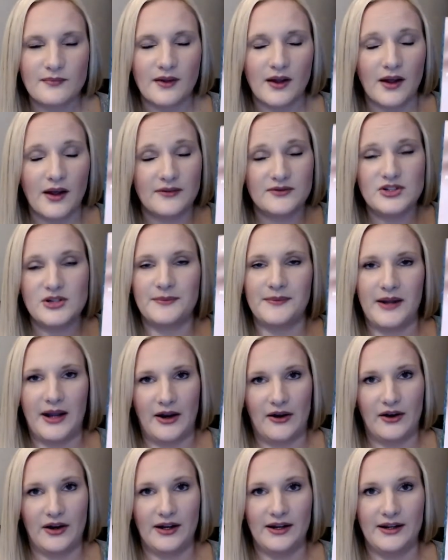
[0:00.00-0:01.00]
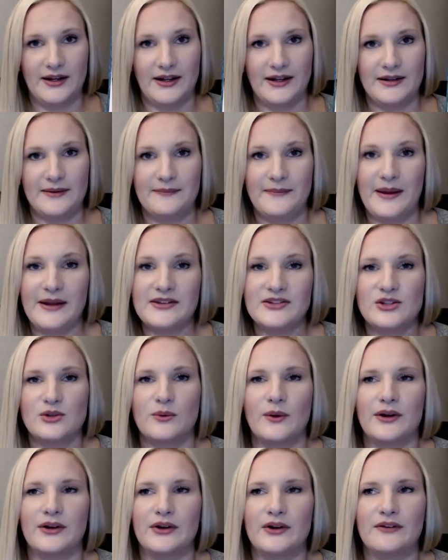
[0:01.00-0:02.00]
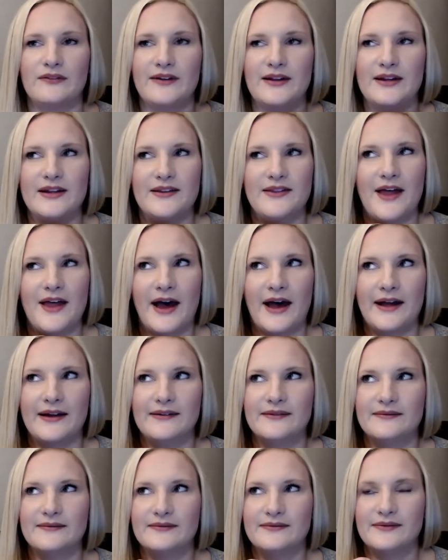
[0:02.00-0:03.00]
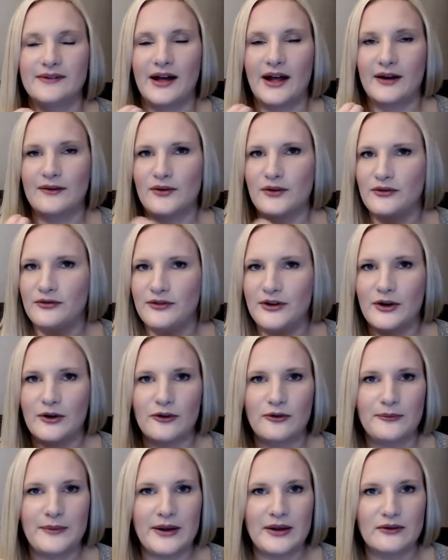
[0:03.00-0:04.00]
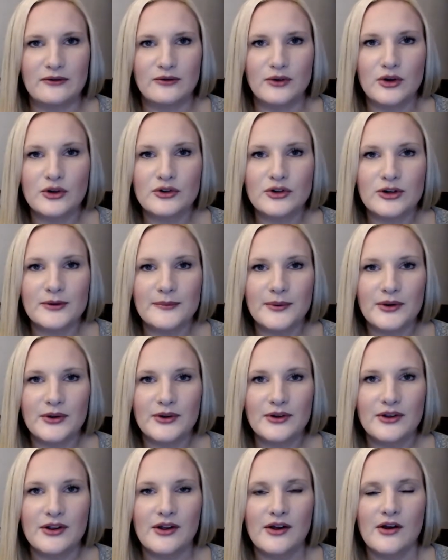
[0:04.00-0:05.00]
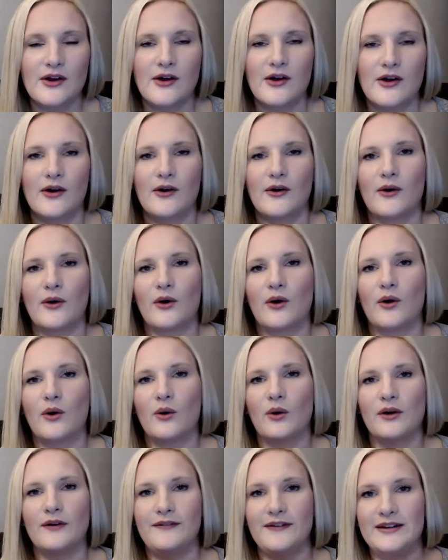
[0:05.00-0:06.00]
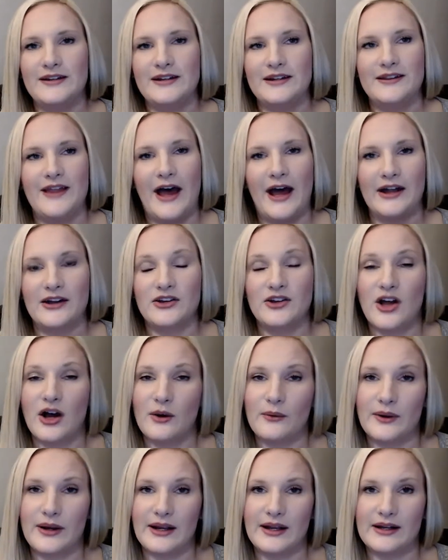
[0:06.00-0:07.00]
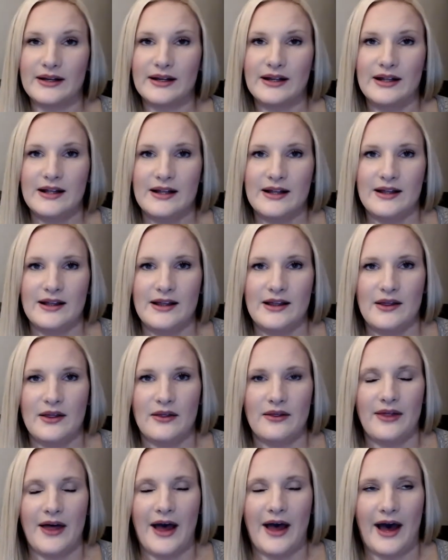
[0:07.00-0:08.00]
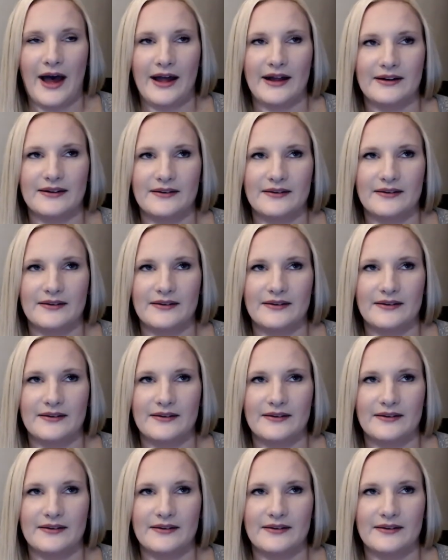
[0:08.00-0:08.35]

of Jim Carrey. And it makes you wonder if he did that out of a fear of being vulnerable, or if he did that knowing that,